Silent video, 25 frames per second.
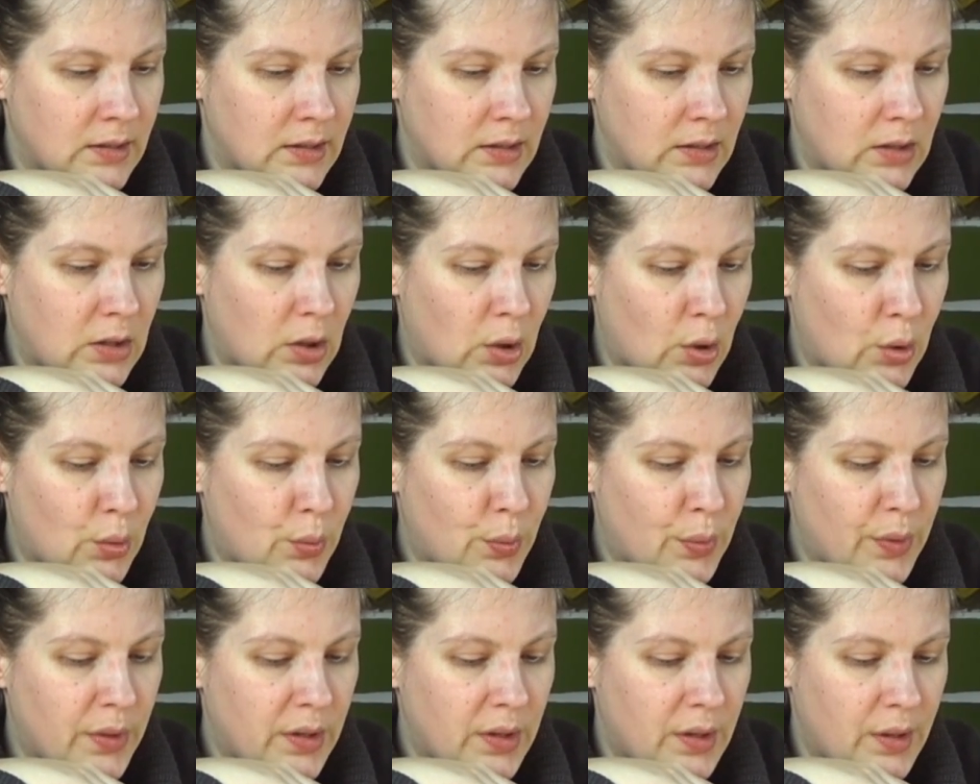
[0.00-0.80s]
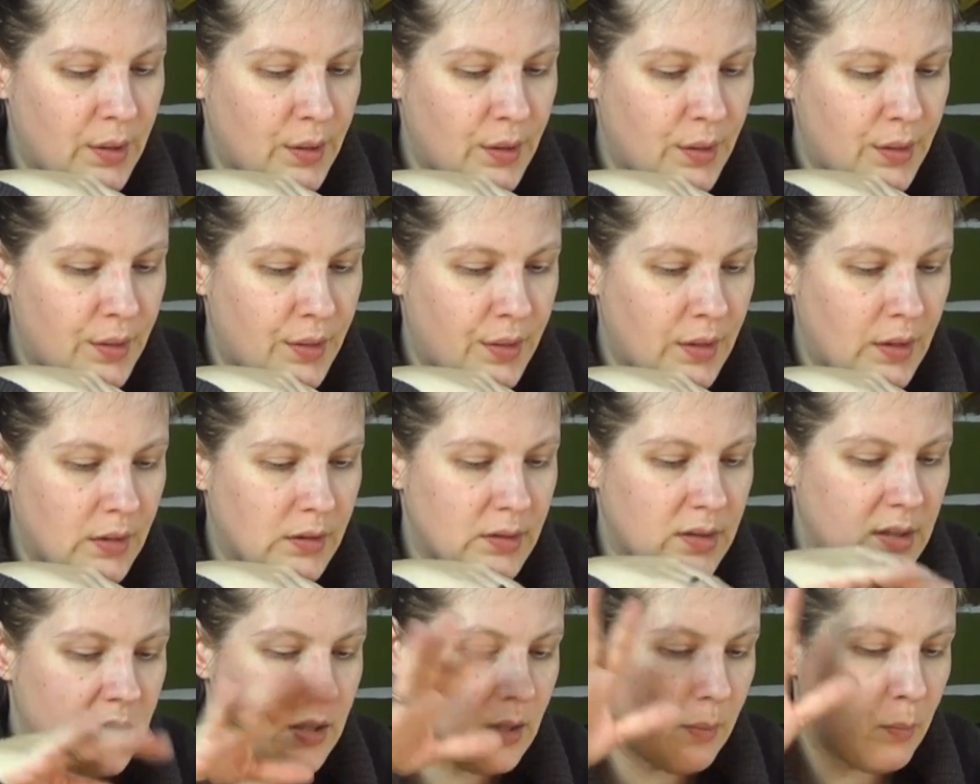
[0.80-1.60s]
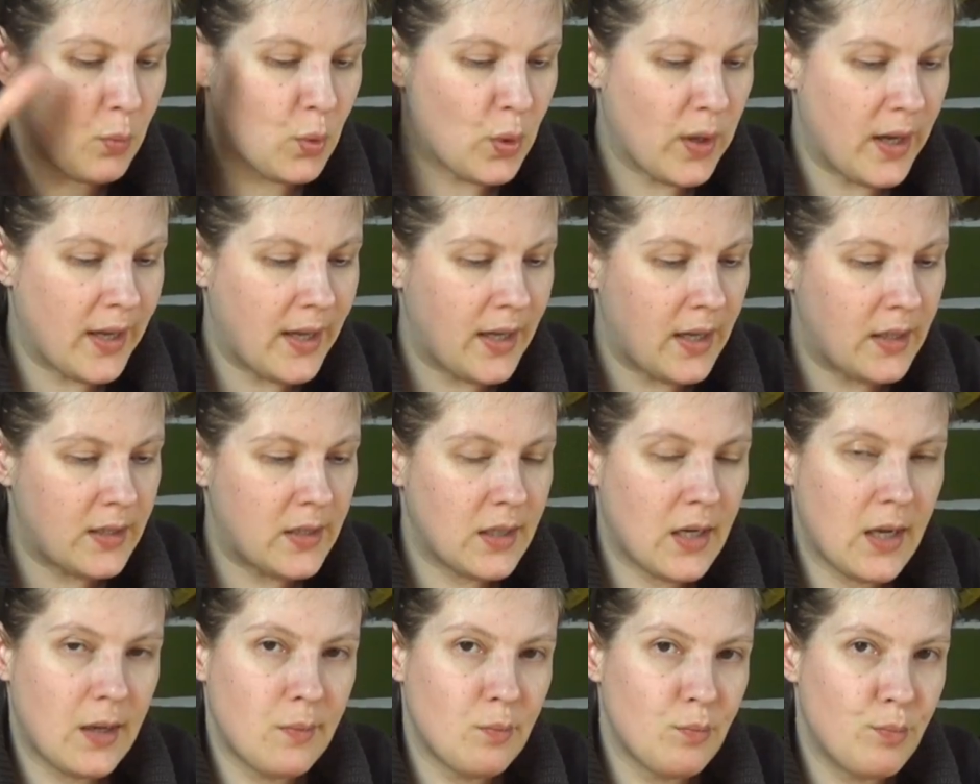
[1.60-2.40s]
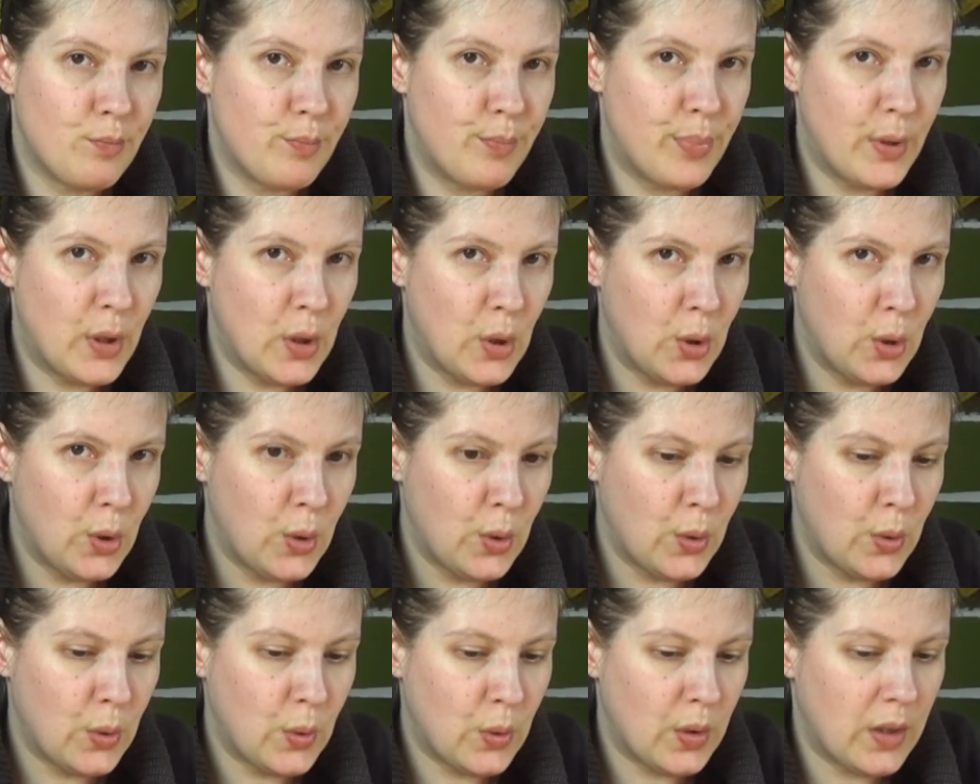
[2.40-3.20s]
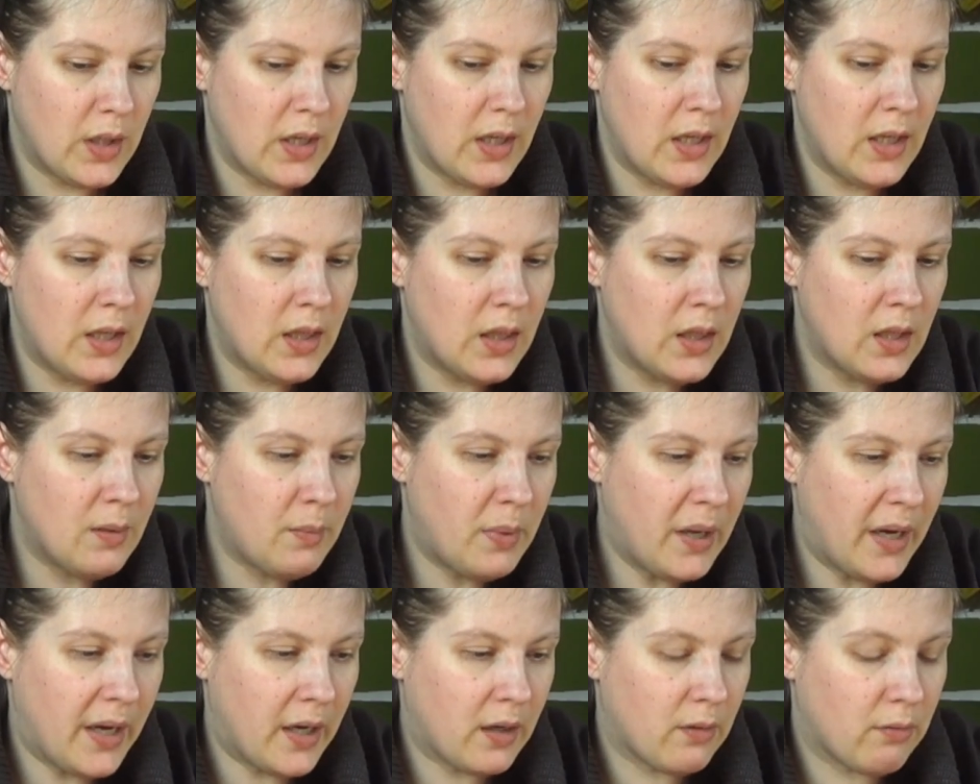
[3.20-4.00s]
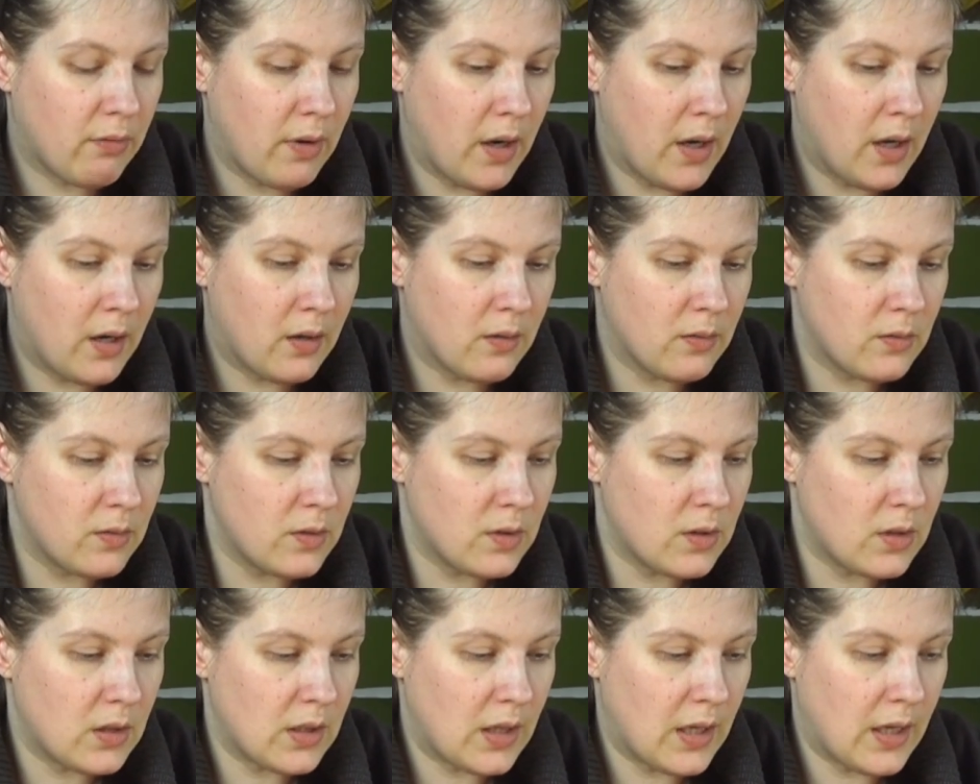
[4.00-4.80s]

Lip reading: go with some red and blue in the background